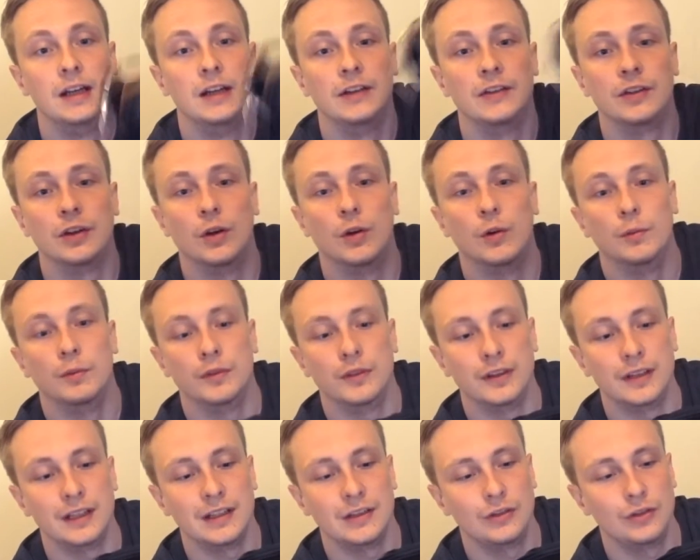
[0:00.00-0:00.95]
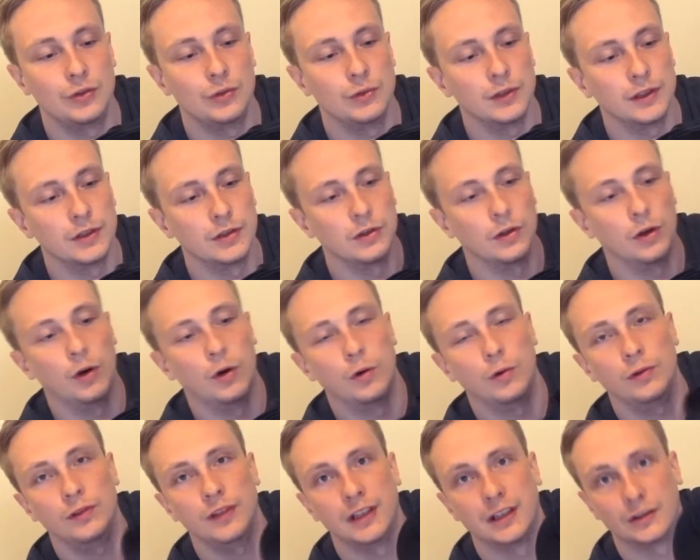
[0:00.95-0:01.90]
So these two little
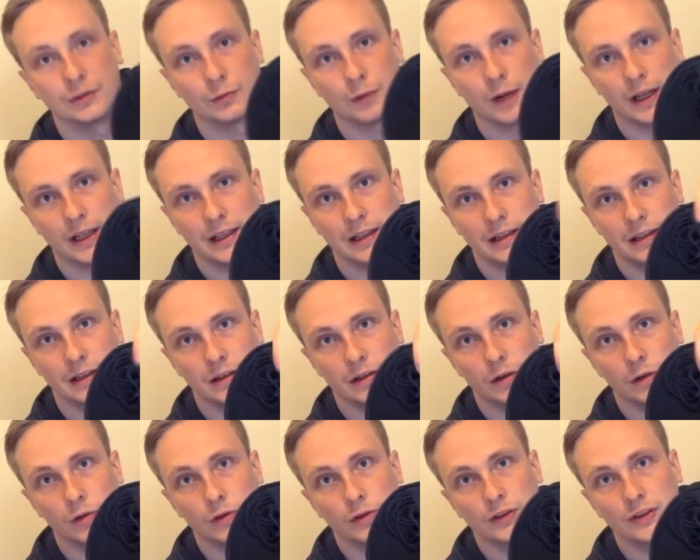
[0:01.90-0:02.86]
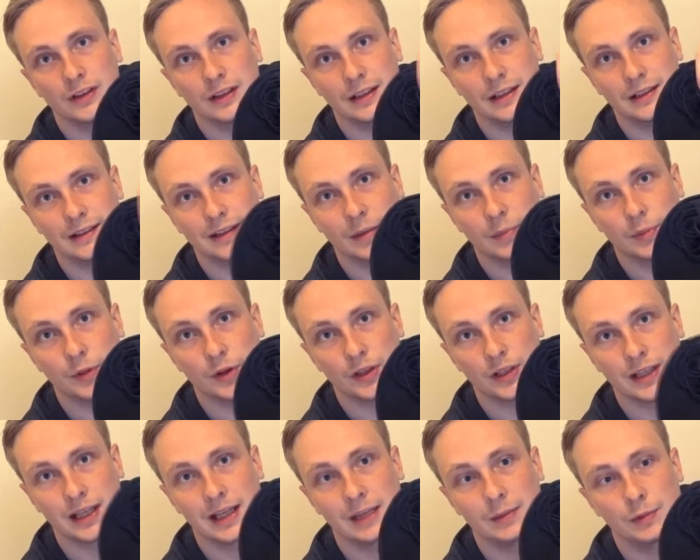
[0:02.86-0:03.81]
holdings right here holds the
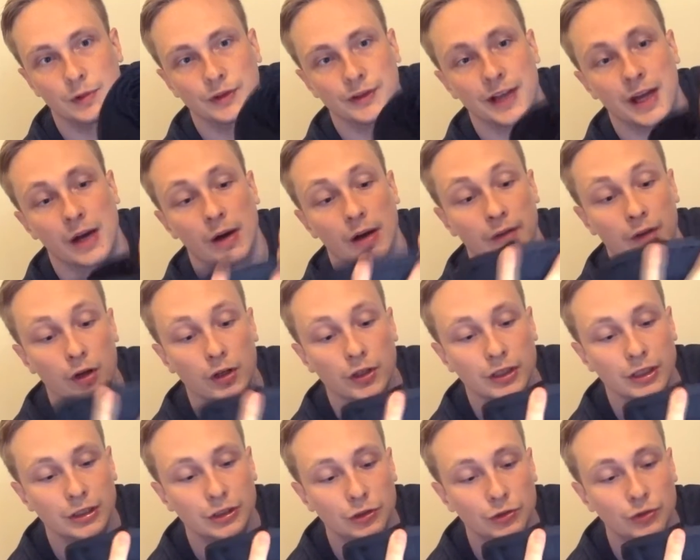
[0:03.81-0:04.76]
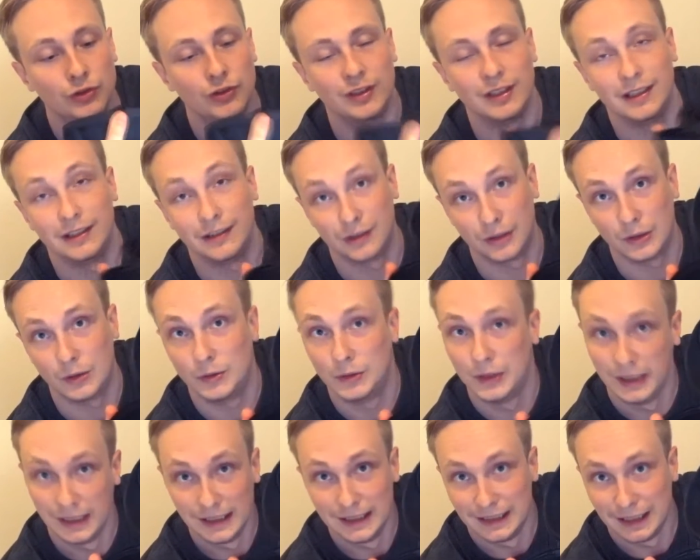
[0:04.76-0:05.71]
separate cables. Now I've already used these, so
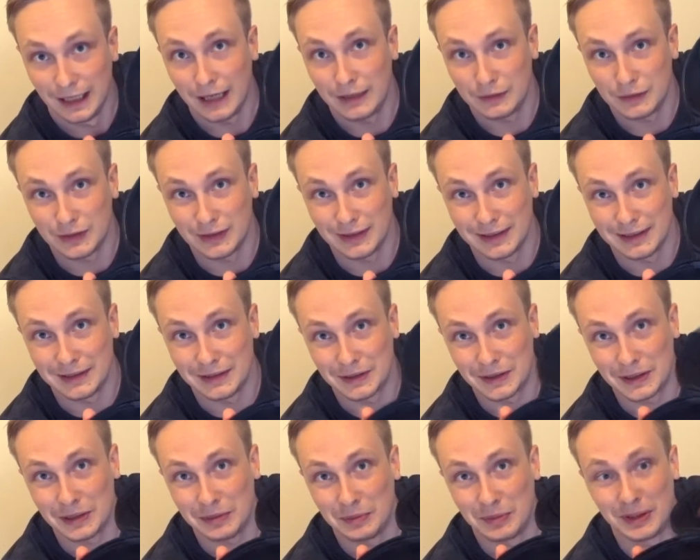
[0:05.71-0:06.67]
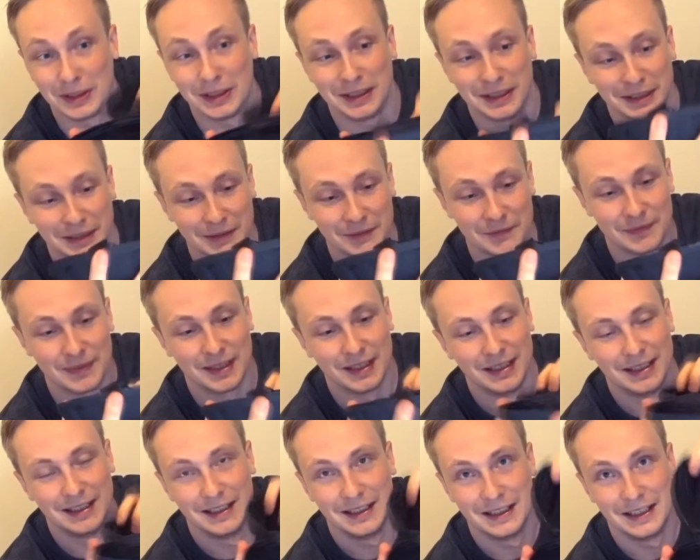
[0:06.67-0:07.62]
obviously they're going to
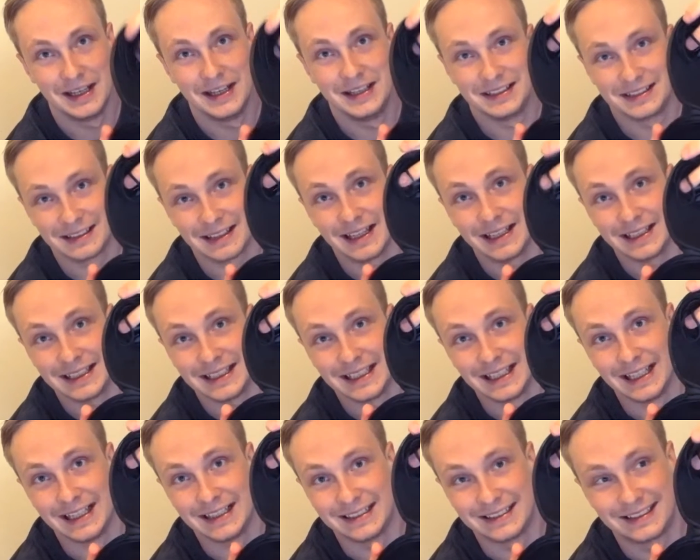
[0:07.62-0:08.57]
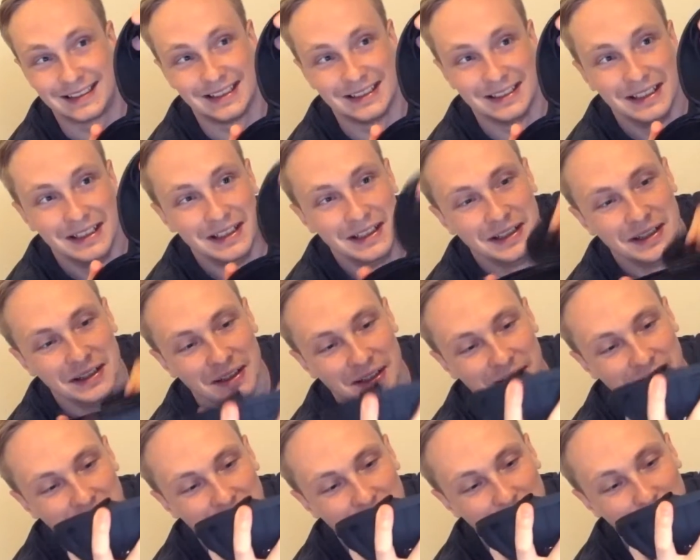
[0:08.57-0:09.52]
be slightly less
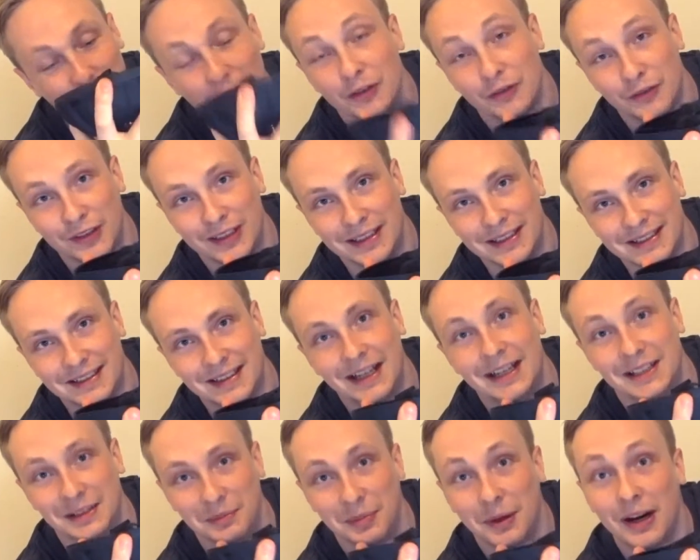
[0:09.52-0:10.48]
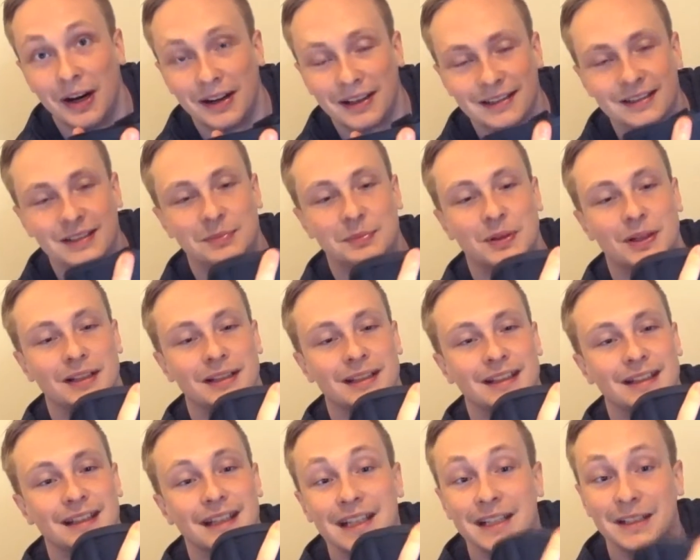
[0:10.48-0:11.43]
perfect inside the box, but
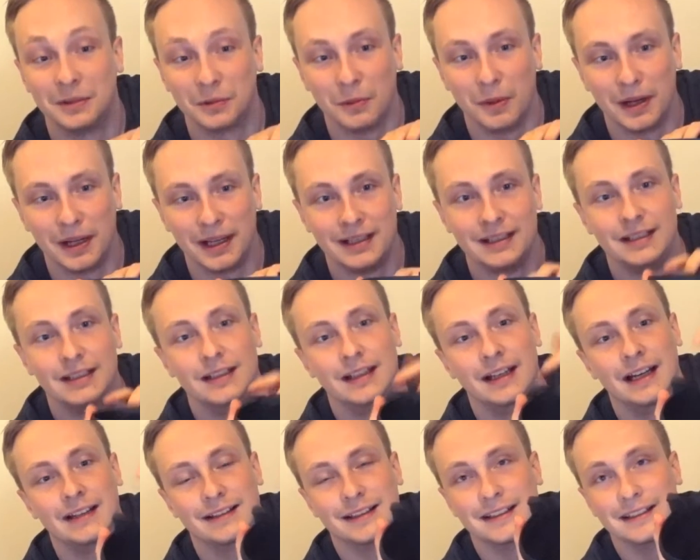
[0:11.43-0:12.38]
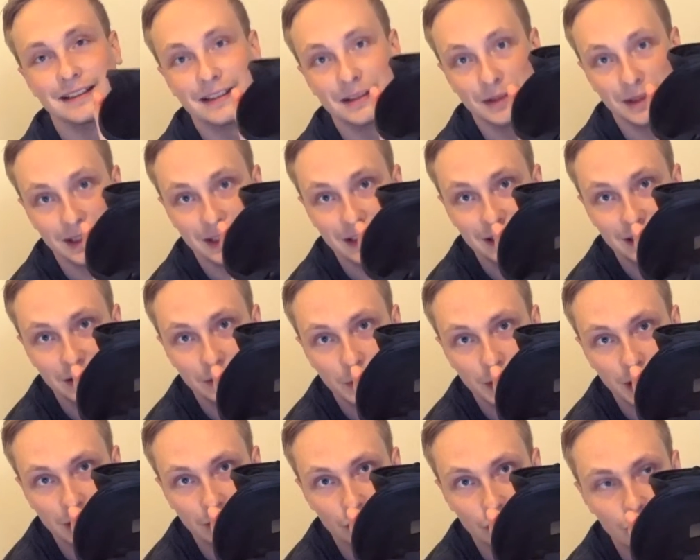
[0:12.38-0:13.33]
either way, as you can see right here, we
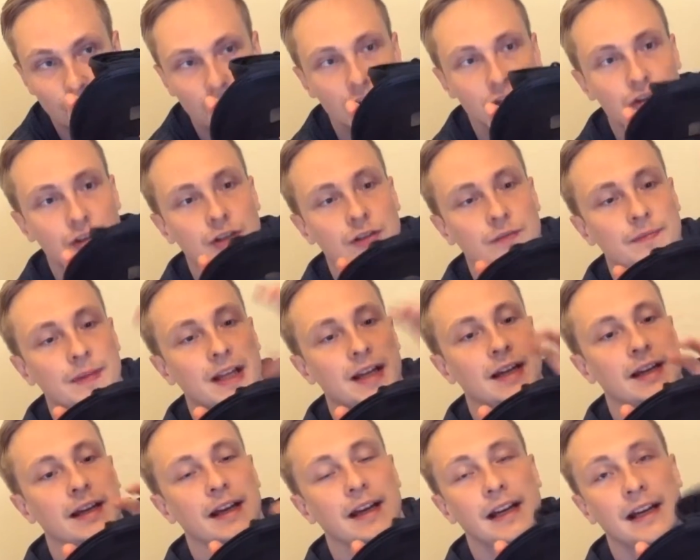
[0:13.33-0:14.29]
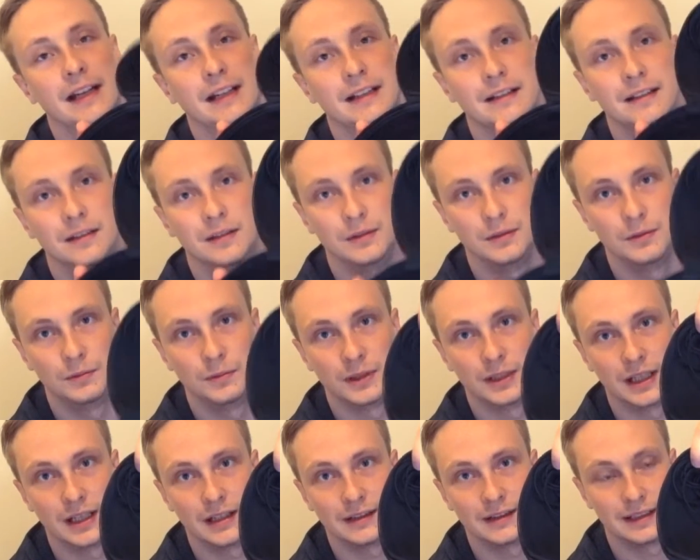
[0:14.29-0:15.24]
got the charger and we got